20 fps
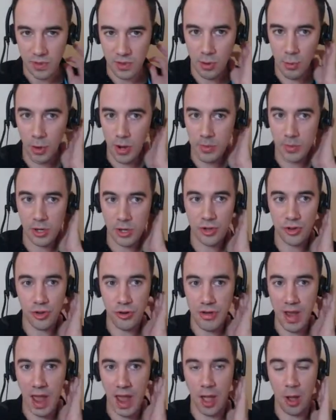what I'm going to do
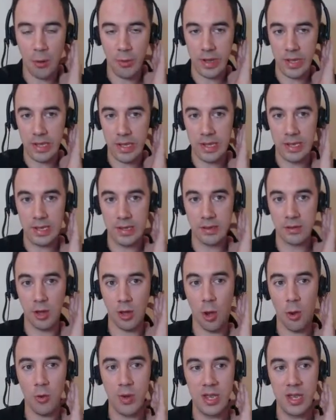now is go